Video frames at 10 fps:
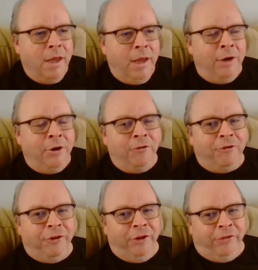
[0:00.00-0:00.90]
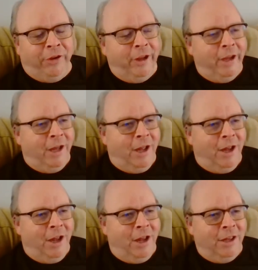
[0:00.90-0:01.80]
In New Jersey,
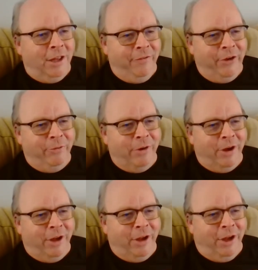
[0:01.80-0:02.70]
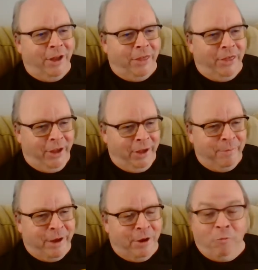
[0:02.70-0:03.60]
I'll give you a thing
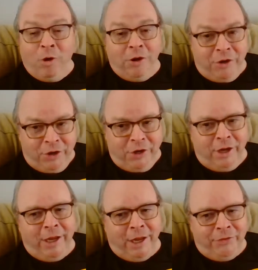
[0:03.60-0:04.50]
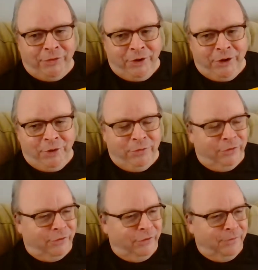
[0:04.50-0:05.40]
about what
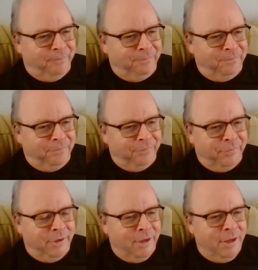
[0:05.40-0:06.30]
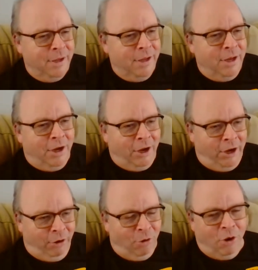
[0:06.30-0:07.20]
constitutes a
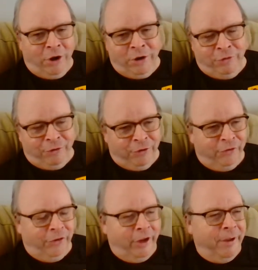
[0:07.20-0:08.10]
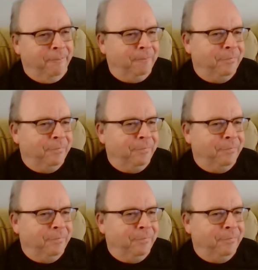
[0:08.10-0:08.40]
hero in New Jersey.